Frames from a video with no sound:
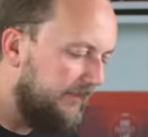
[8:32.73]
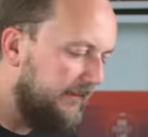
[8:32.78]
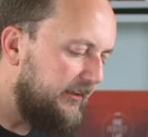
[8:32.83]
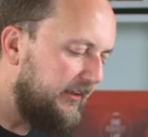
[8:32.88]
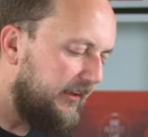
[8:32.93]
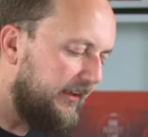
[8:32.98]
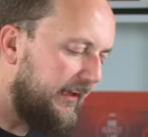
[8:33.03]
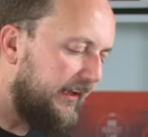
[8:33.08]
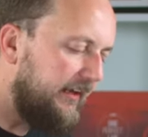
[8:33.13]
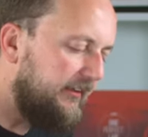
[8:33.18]

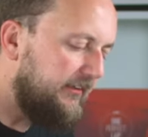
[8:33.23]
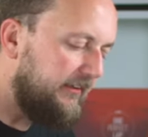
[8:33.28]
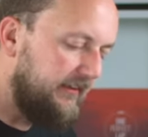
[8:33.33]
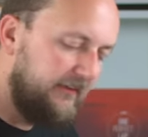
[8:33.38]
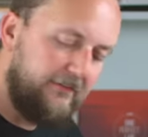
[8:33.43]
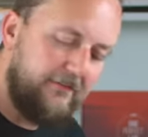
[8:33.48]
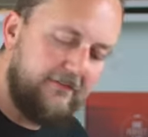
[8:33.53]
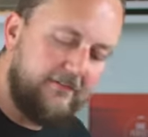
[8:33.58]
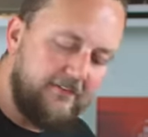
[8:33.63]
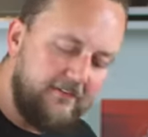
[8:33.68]
You can
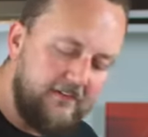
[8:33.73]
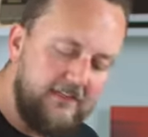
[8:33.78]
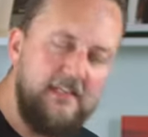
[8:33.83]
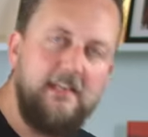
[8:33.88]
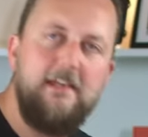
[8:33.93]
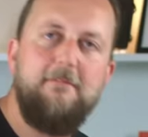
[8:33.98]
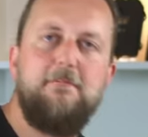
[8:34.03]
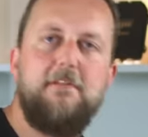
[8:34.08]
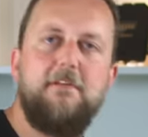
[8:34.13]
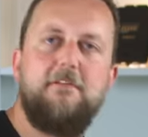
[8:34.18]
actually
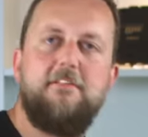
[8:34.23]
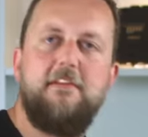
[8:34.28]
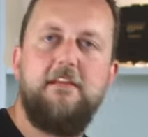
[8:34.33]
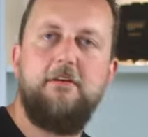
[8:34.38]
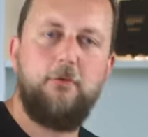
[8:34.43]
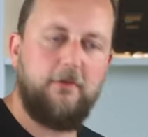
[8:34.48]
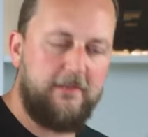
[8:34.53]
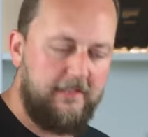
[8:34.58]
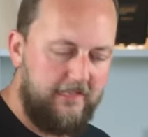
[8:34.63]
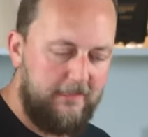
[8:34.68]
see the
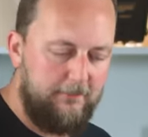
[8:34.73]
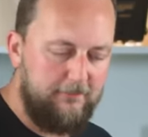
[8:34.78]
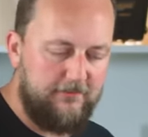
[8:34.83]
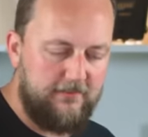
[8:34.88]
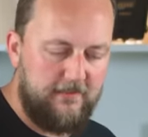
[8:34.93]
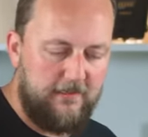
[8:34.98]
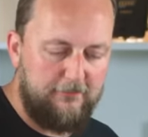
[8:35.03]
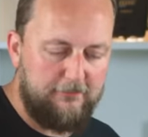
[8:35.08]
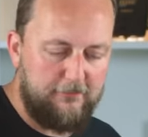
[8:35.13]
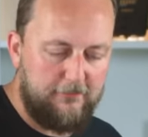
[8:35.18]
single
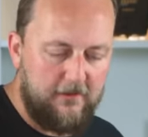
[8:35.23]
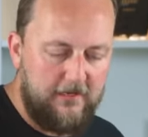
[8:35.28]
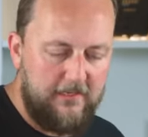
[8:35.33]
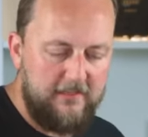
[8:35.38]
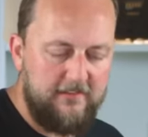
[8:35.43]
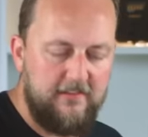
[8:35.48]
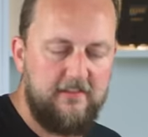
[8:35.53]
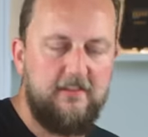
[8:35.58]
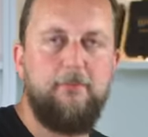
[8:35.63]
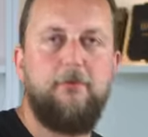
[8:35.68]
camshaft
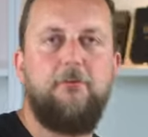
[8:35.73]
right down the